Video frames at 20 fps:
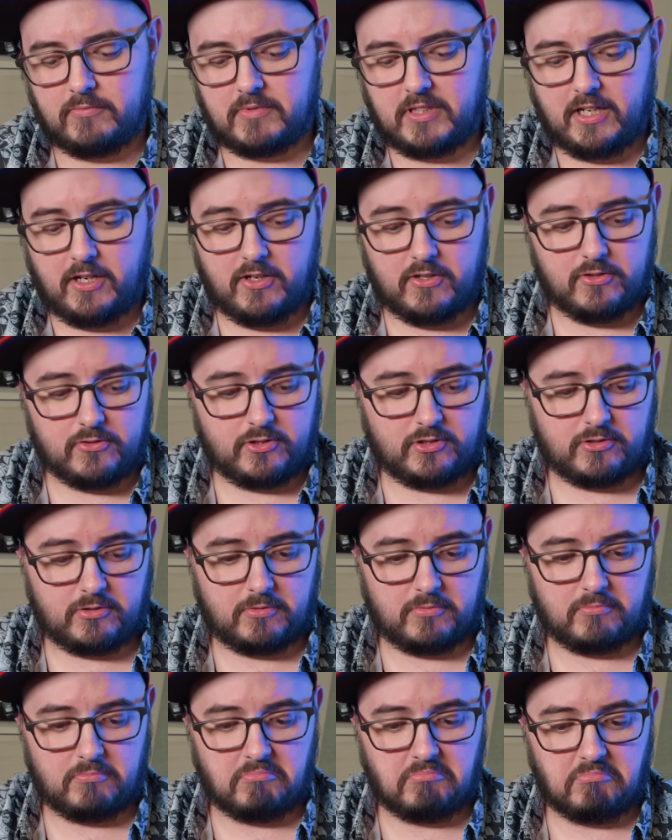there's
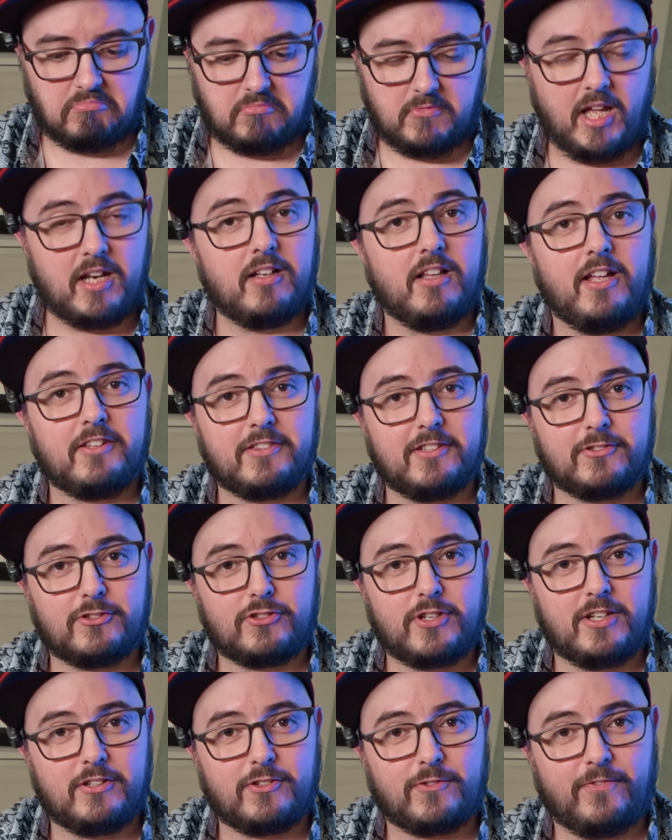not a lot
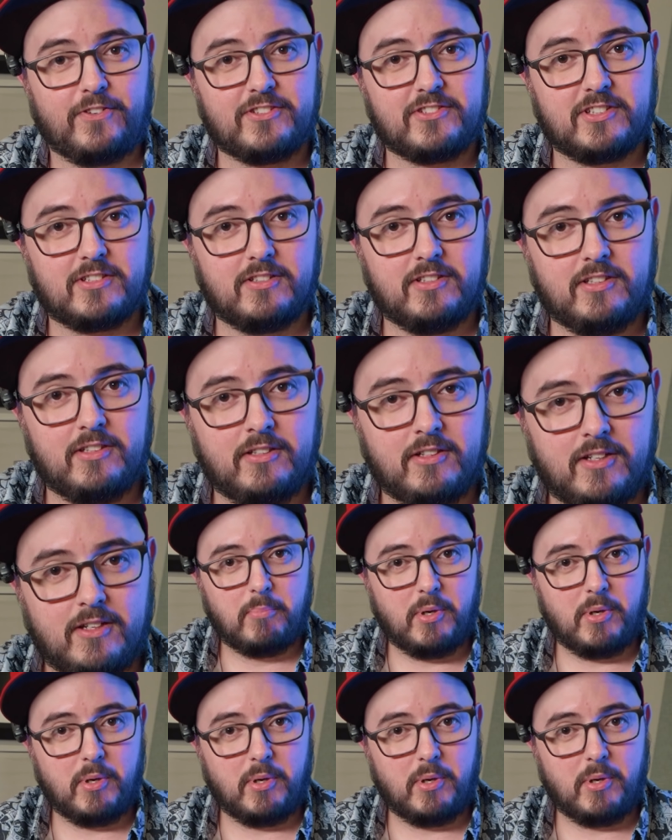that's changed physically,